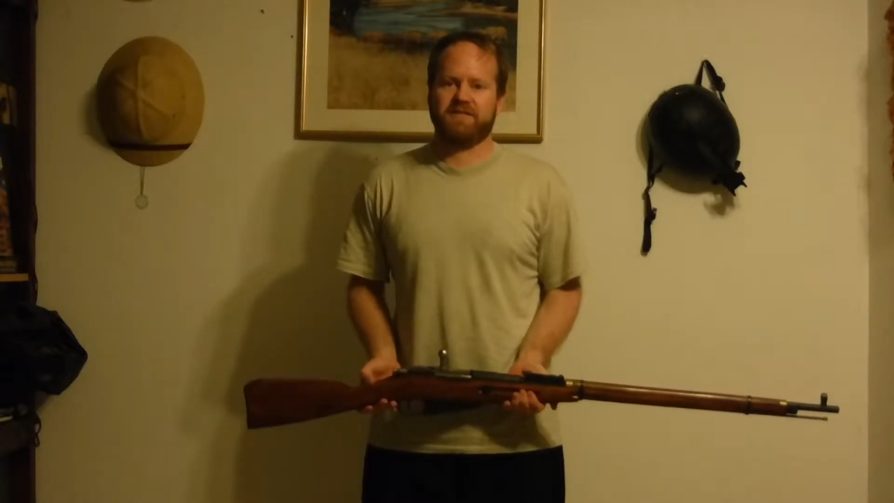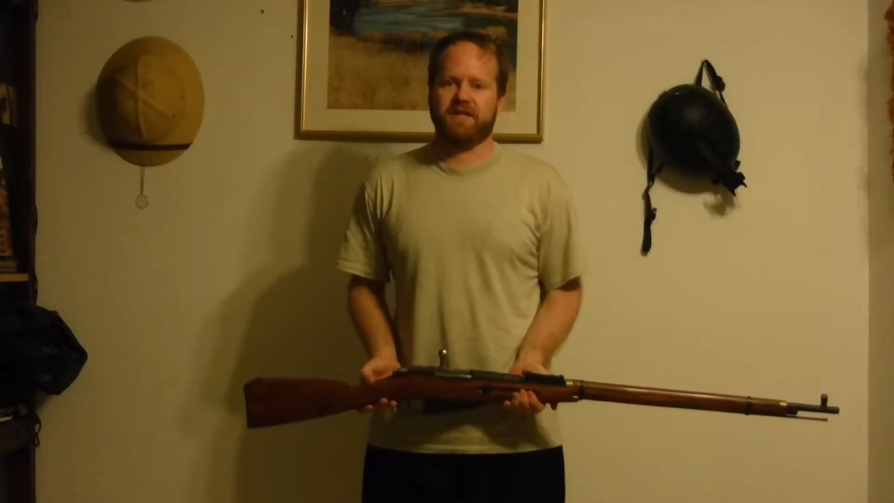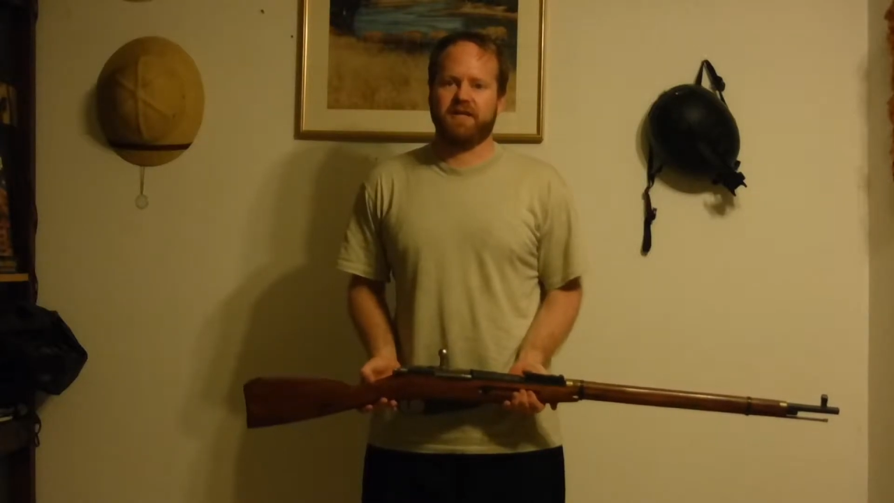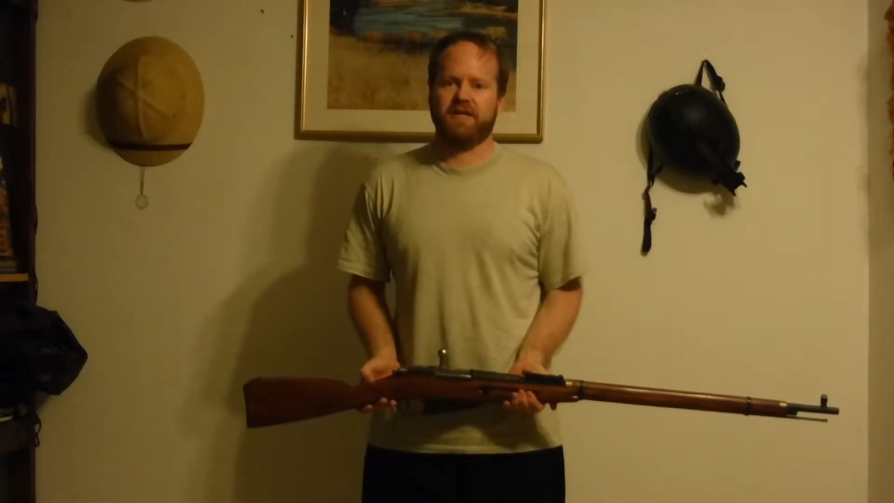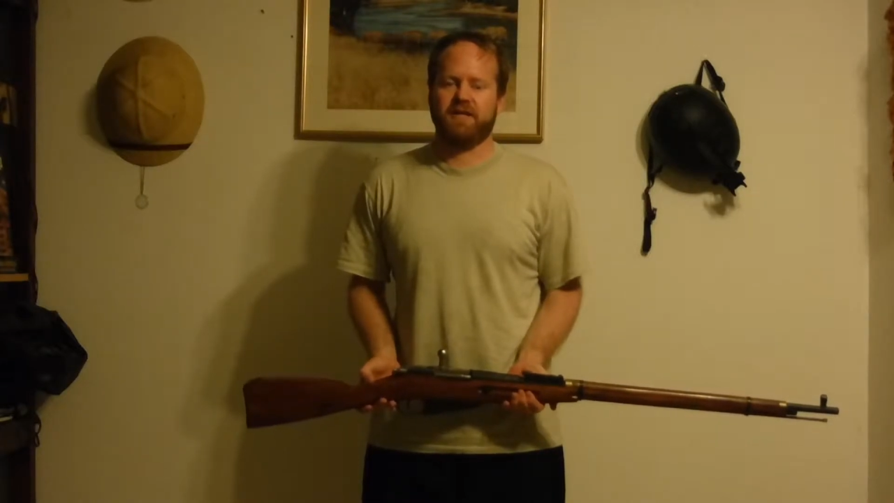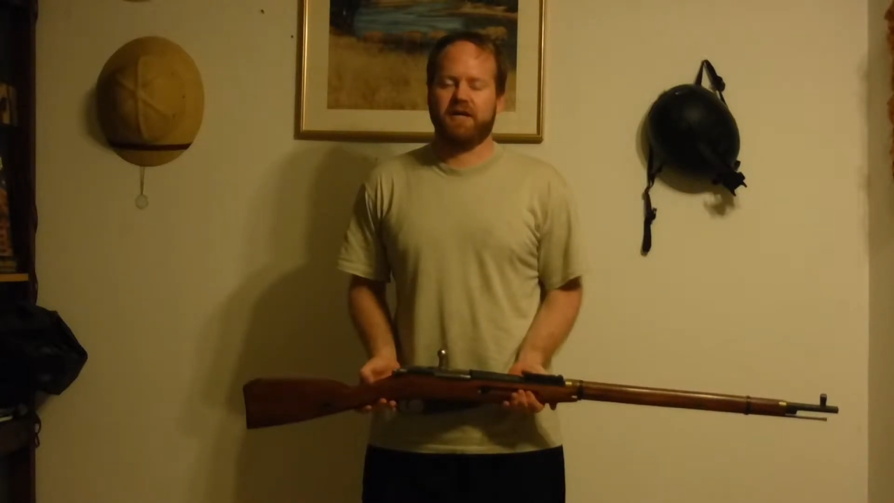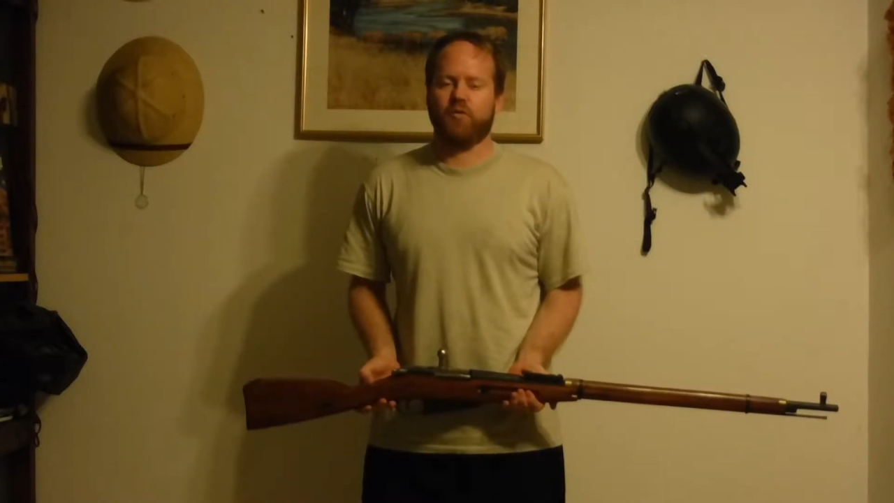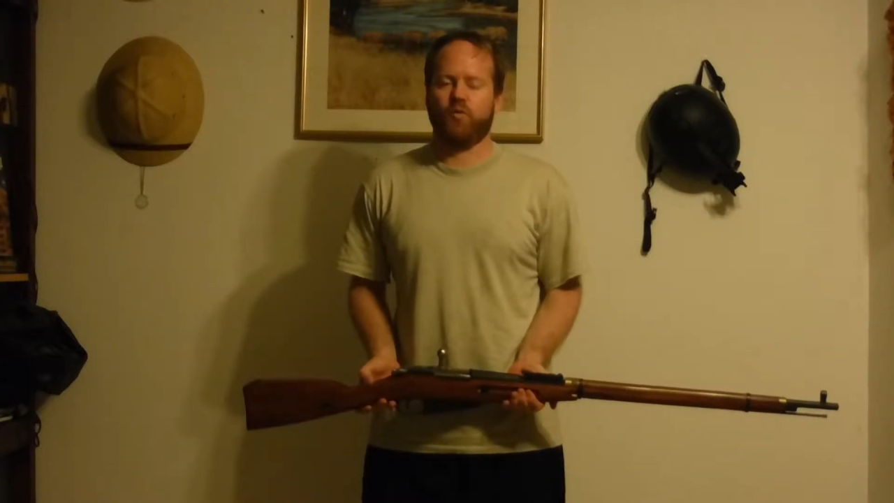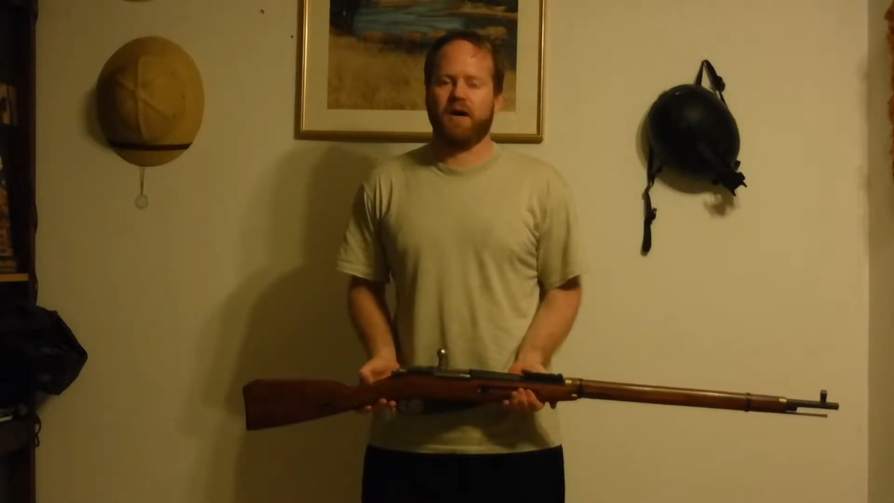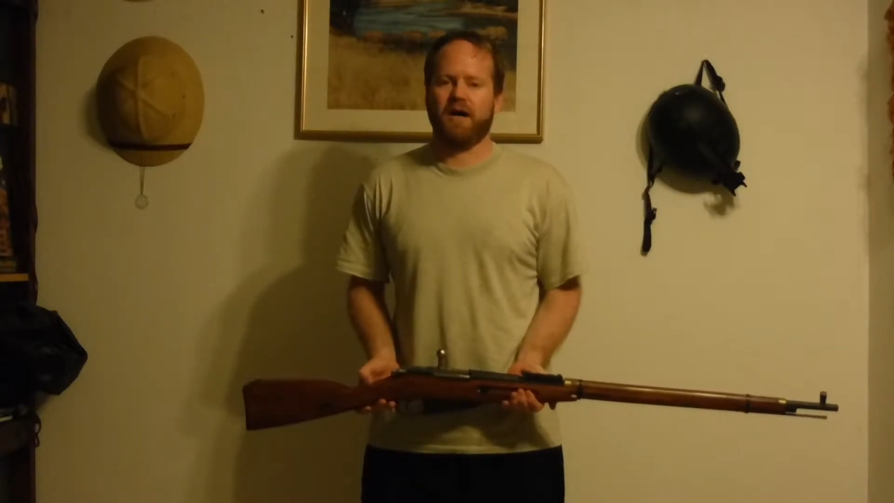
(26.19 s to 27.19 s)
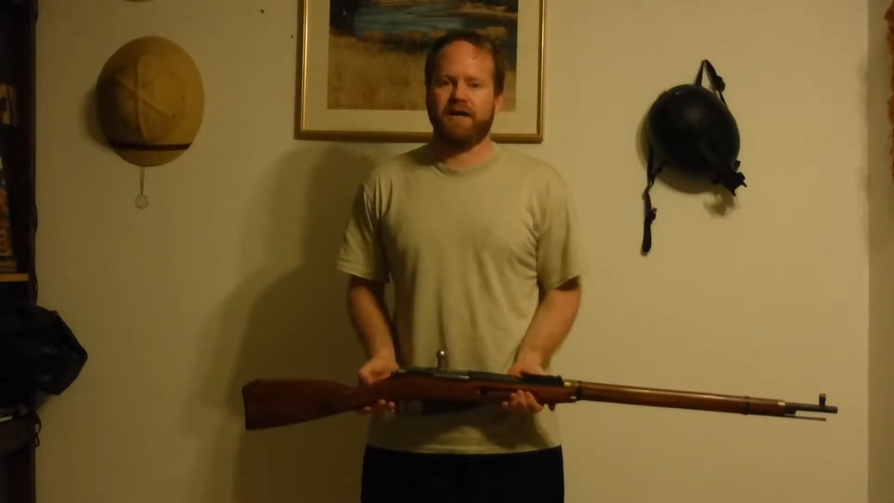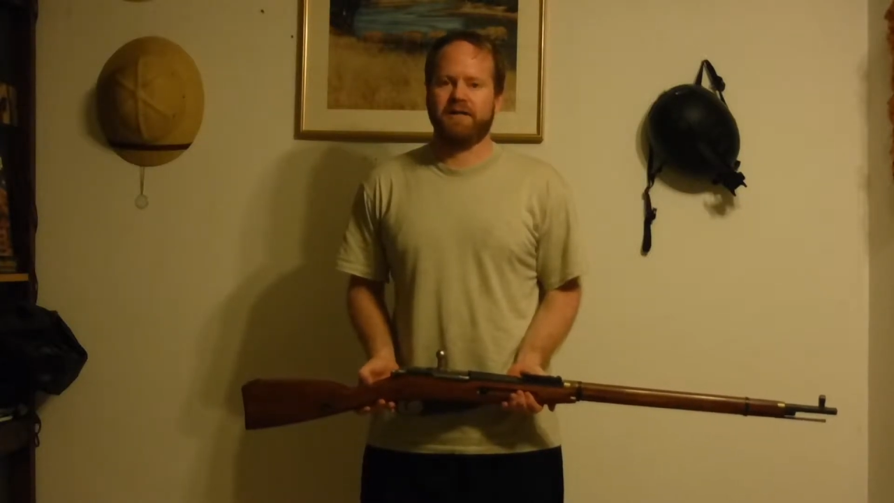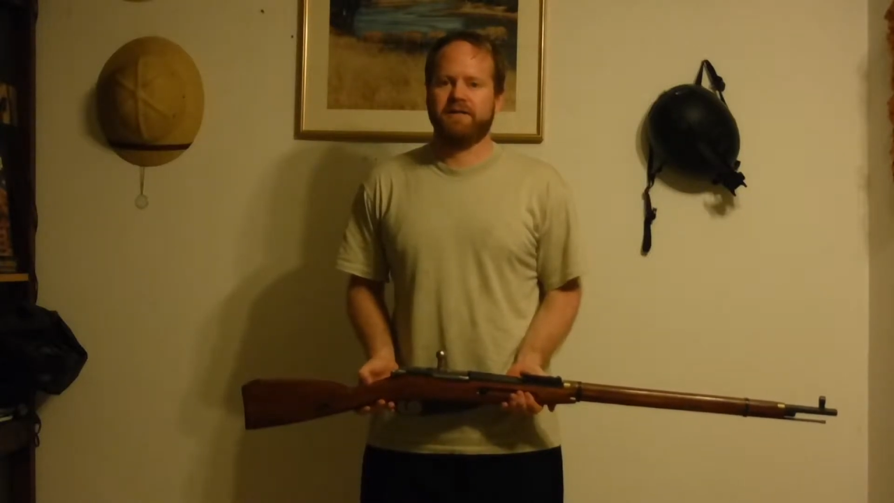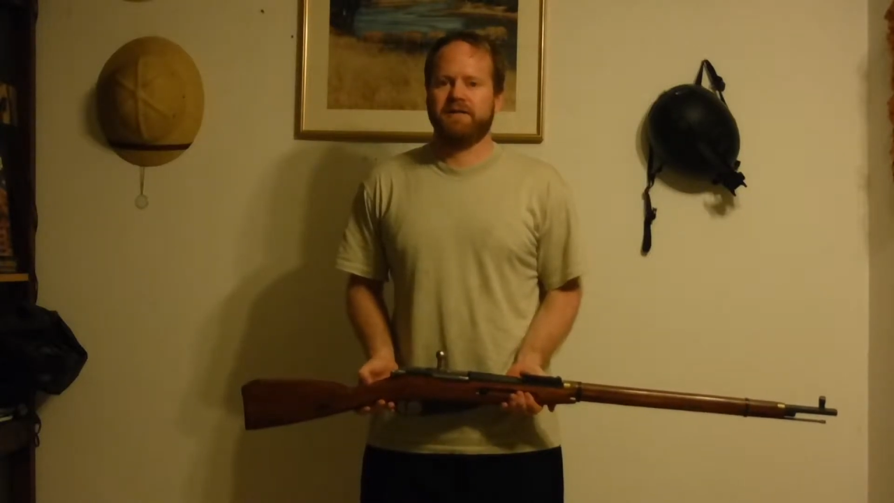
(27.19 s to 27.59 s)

done and why.